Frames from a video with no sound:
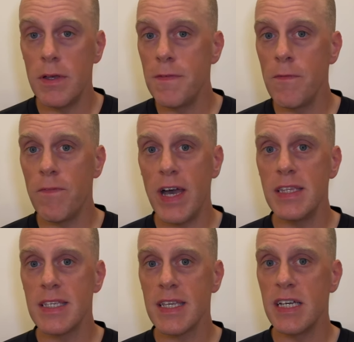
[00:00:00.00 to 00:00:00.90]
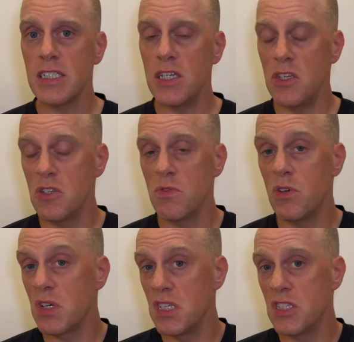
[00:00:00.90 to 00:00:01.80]
If you find this content
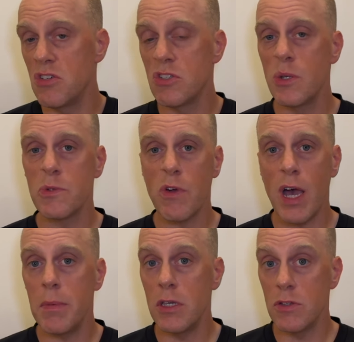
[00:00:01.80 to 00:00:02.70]
useful, consider subscribing.